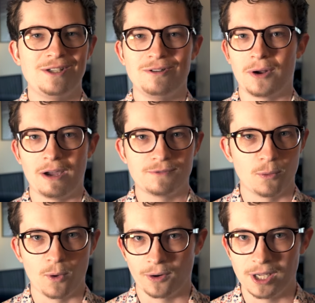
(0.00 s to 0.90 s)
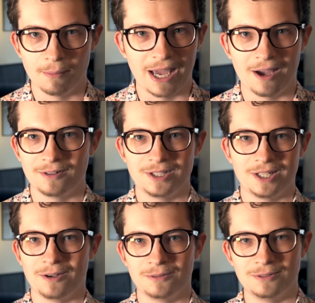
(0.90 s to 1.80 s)
you don't have to worry about, you
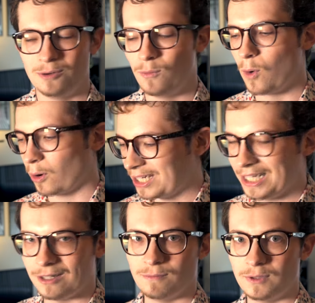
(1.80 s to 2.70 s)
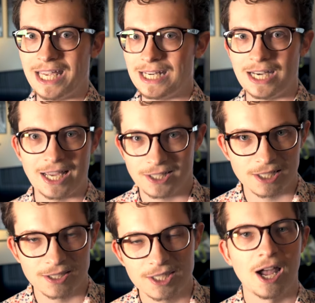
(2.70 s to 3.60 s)
know, working late nights
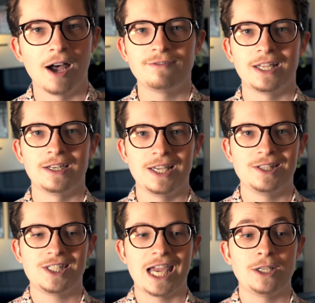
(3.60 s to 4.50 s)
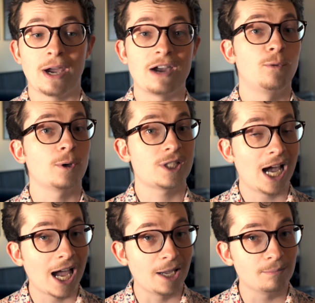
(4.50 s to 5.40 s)
and stuff, and instead you have more
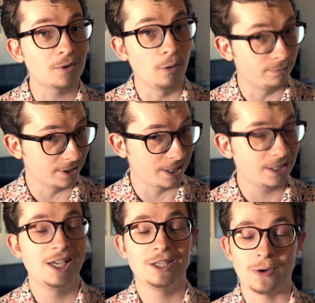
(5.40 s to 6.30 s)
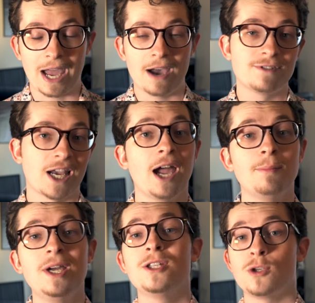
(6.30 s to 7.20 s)
time, hopefully, you have
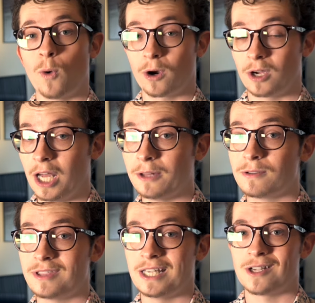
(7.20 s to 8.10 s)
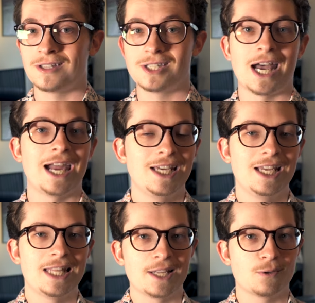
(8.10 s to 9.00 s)
time to work on other things on the side.
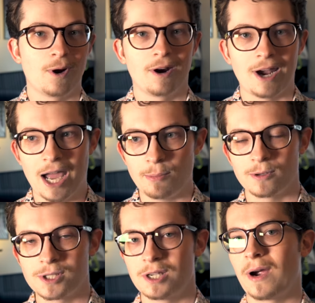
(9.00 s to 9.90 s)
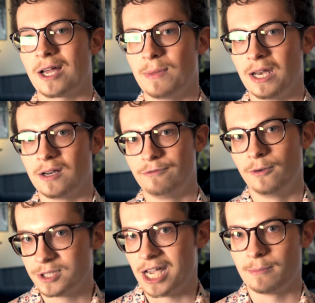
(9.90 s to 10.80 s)
That's where I personally recommend a
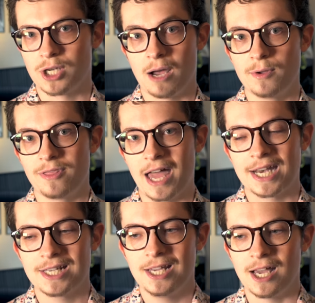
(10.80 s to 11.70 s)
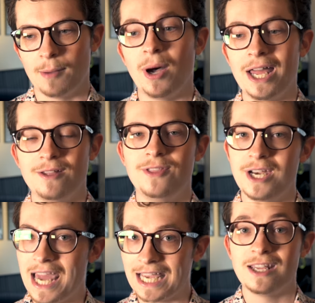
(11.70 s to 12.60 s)
full-time job with that. But the
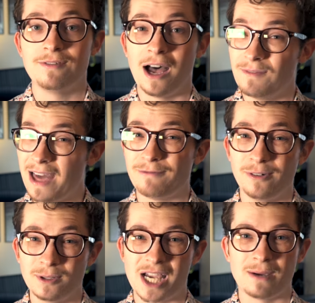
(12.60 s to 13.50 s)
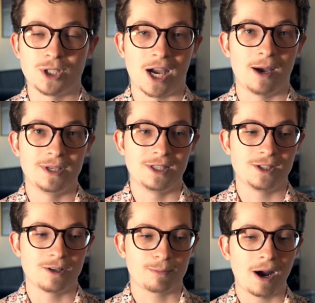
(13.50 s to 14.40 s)
negative of that full-time job
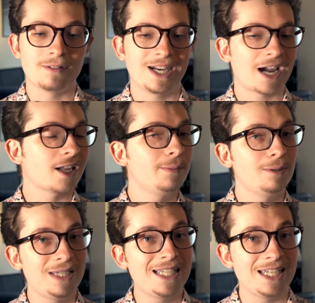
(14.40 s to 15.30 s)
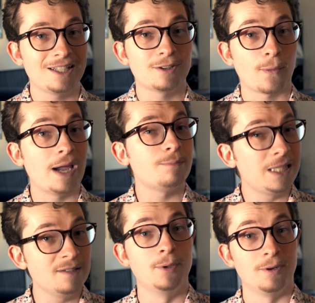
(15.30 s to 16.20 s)
is you're probably not going to be meeting the right
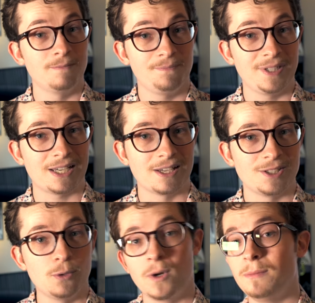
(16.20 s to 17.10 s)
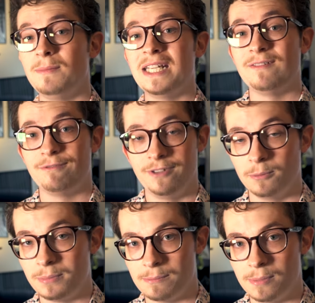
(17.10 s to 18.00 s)
people, because you want to be meeting
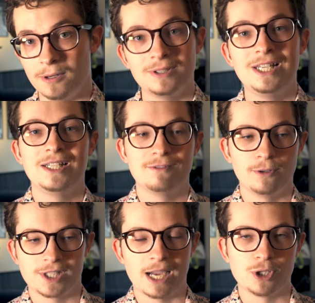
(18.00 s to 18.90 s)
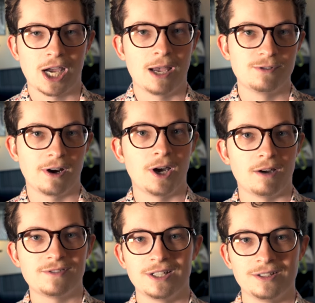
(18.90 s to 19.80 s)
film people. Full-time jobs, very
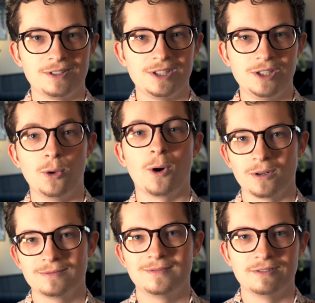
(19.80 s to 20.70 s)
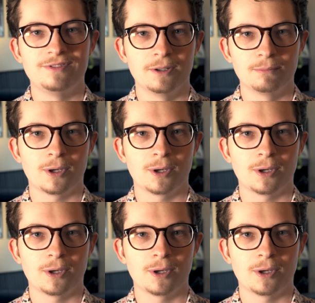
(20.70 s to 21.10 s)
often, you're the film